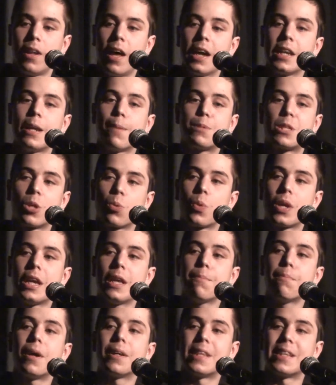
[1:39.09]
lined up
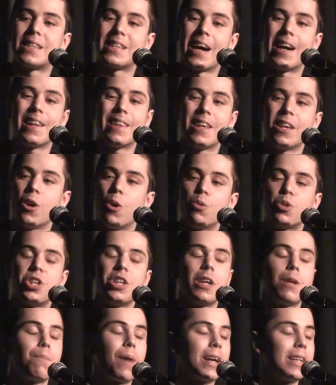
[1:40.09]
serene by the side of the
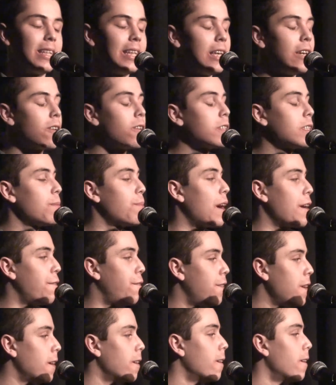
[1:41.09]
ocean in my tears and my
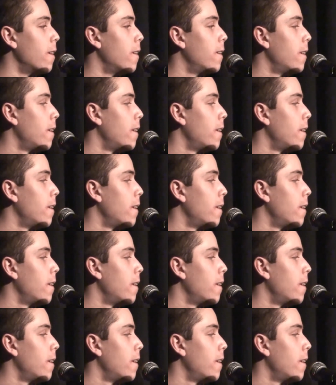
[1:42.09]
fear.